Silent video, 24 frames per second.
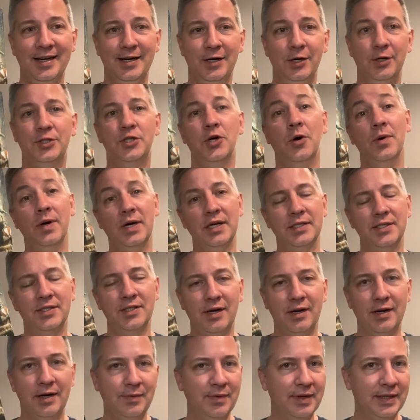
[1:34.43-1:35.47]
or Taurus,
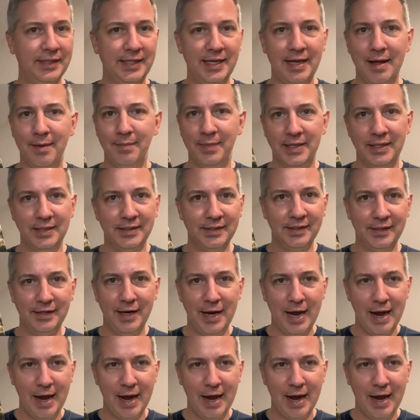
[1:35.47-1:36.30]
sorry, we've got the